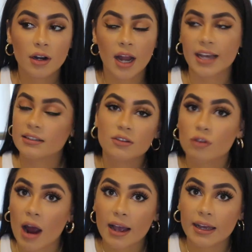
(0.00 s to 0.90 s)
Like, it doesn't
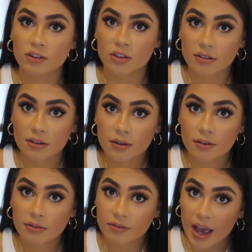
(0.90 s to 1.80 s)
crack, it just
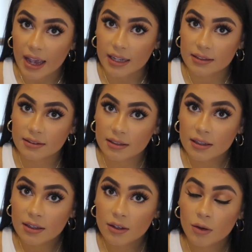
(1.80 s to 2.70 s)
fades,
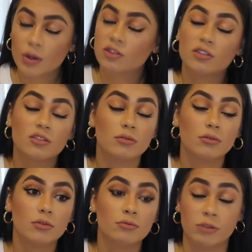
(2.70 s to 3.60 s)
which is
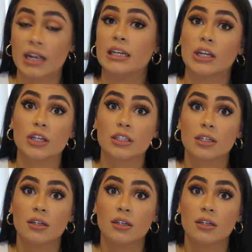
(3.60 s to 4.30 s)
really good